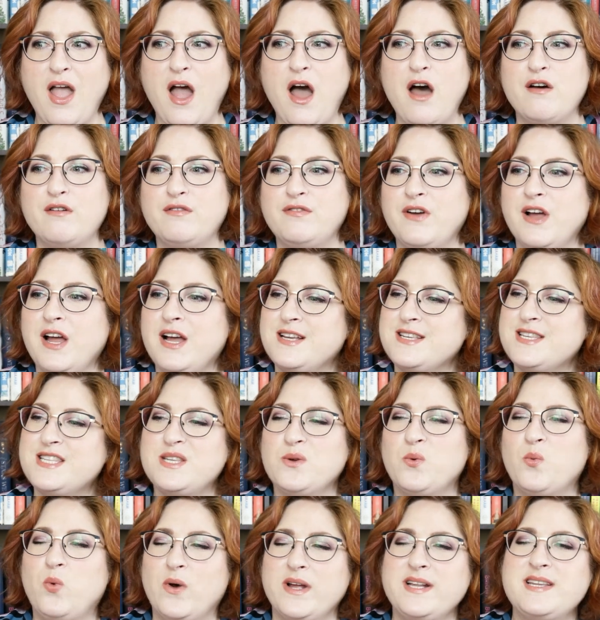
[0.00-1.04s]
of
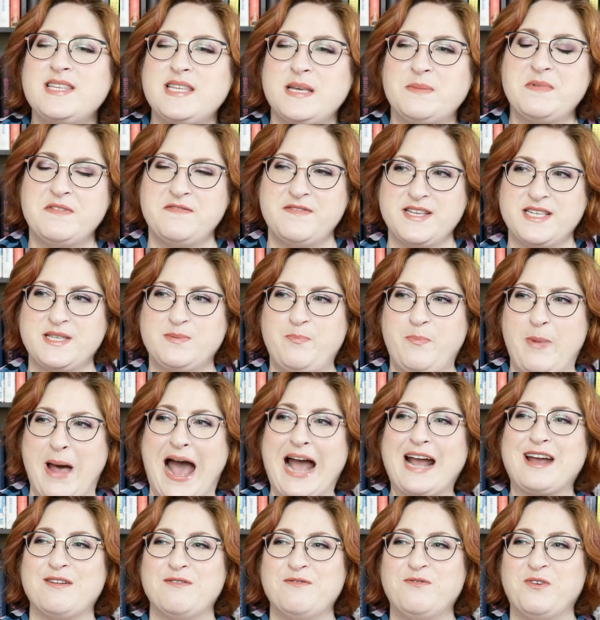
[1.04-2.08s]
what some of this
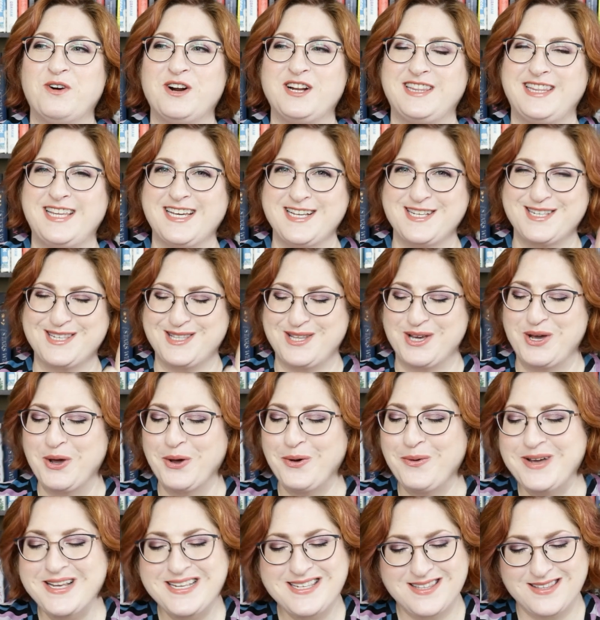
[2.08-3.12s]
back and forth is.
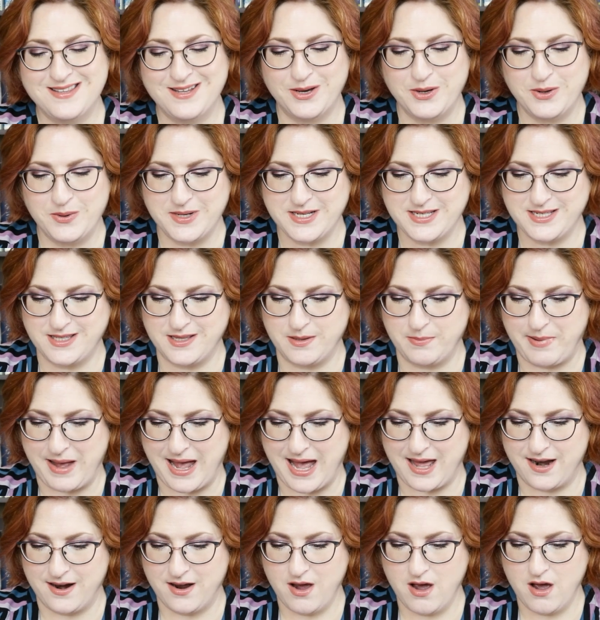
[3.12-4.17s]
Who is who is the
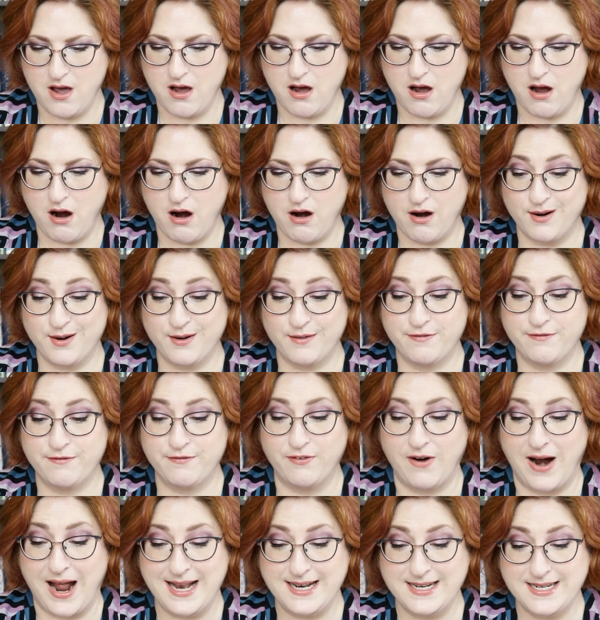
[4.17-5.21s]
bad art
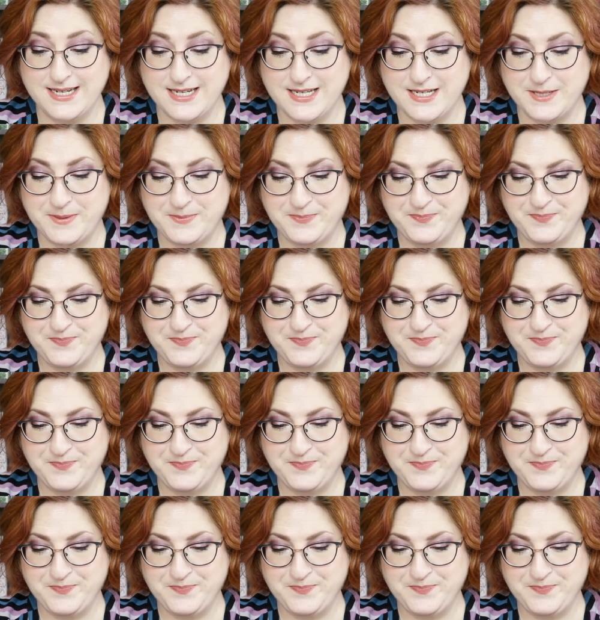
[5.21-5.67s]
friend?